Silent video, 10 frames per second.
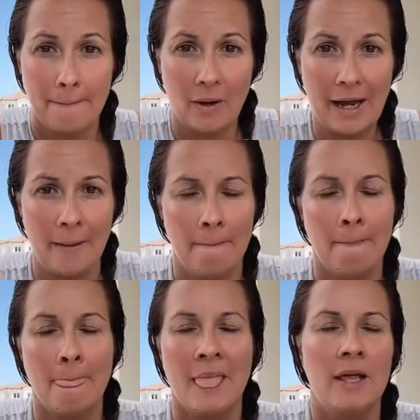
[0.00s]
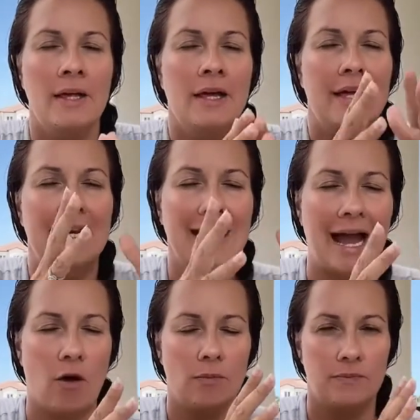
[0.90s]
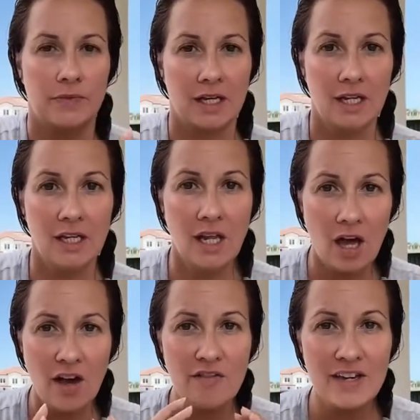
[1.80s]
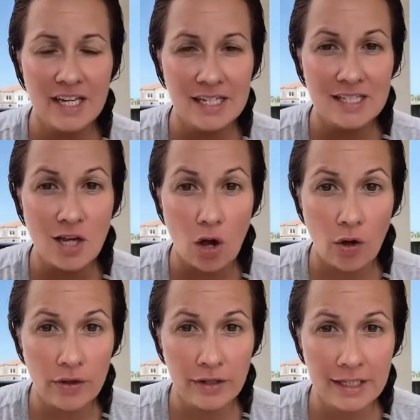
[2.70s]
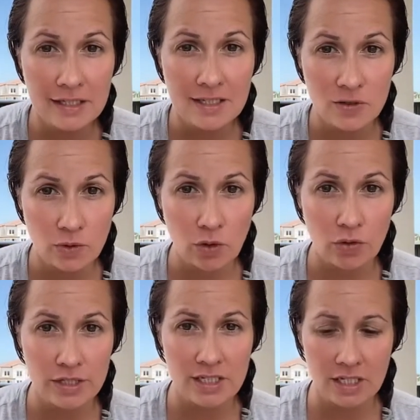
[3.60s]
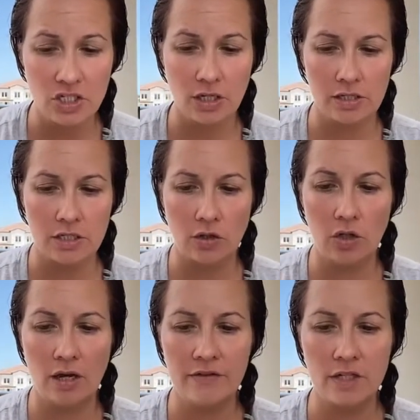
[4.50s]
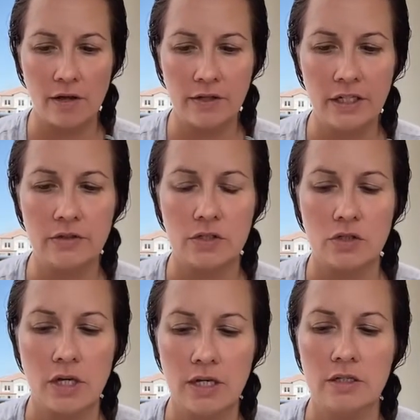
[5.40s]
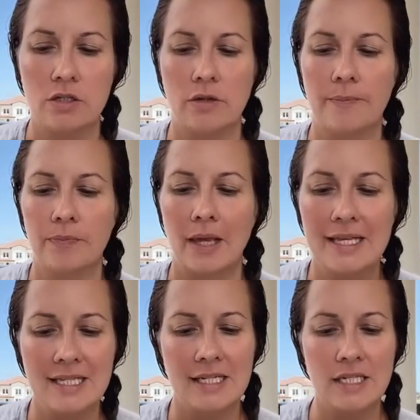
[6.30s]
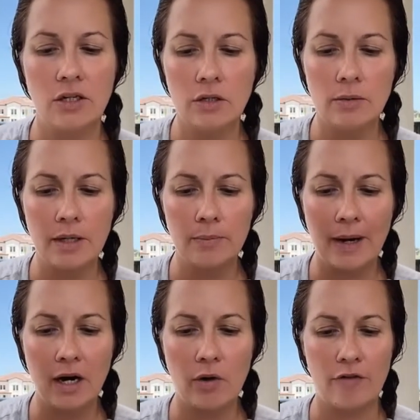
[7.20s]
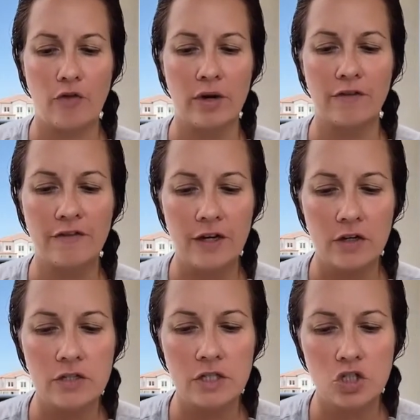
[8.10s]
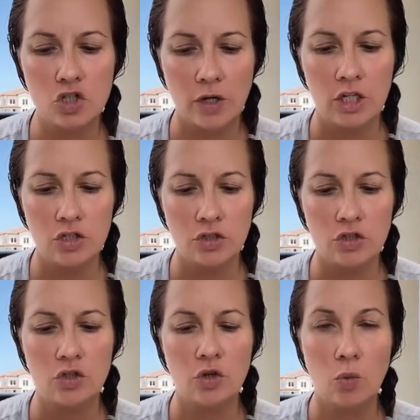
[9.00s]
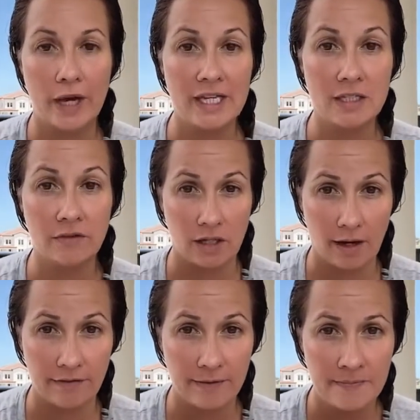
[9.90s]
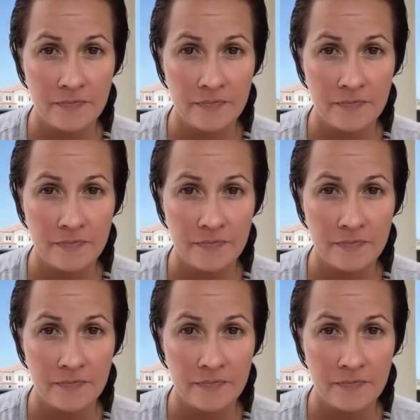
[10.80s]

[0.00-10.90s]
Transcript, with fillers: Okay? Now, love is all there is. That's what the Course is teaching us. So love is all there is. is. It says here in, in paragraph one, fear is a stranger to the ways of love.